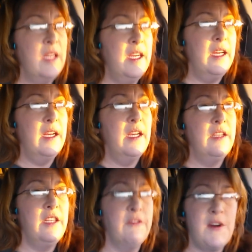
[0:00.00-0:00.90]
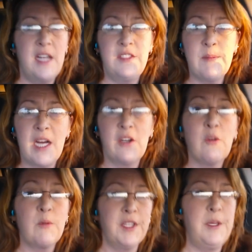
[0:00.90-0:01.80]
and if I
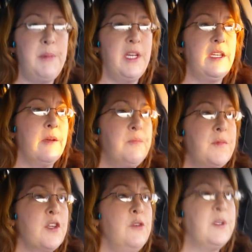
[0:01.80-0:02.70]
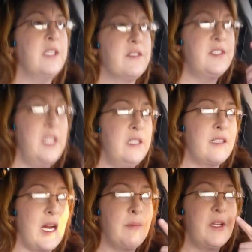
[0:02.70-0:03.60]
smile really big, you can see the
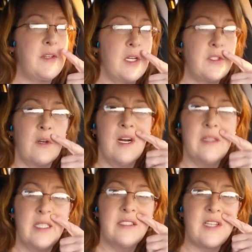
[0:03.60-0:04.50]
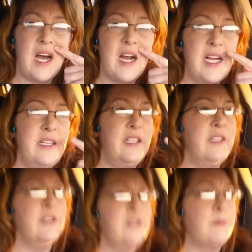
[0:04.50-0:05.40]
top of the denture on this side. It
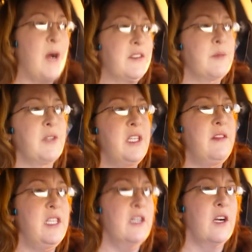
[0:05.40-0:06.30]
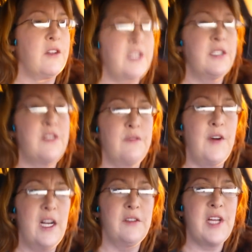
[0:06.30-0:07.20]
is possibly the ugliest
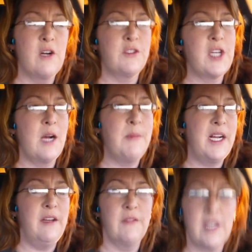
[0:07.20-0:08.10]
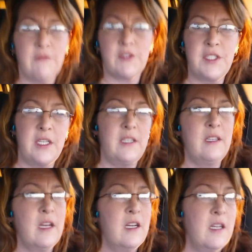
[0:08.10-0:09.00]
file down job I have ever seen.
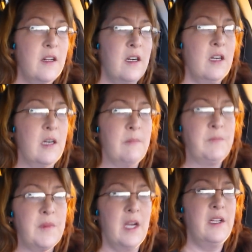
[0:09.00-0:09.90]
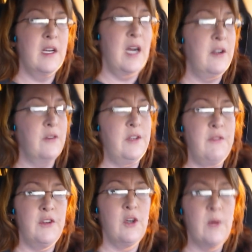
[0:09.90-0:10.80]
I don't
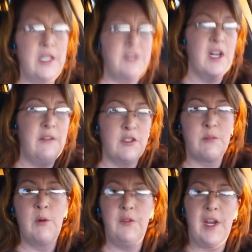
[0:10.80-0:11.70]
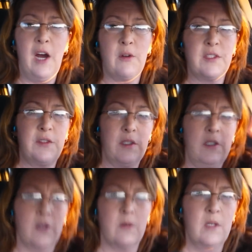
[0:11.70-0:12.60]
even know, it's not even smoothed out, it's,
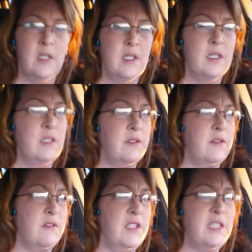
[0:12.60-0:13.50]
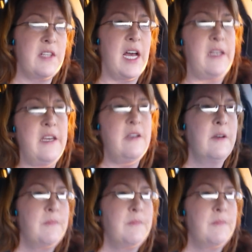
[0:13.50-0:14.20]
zigzaggy.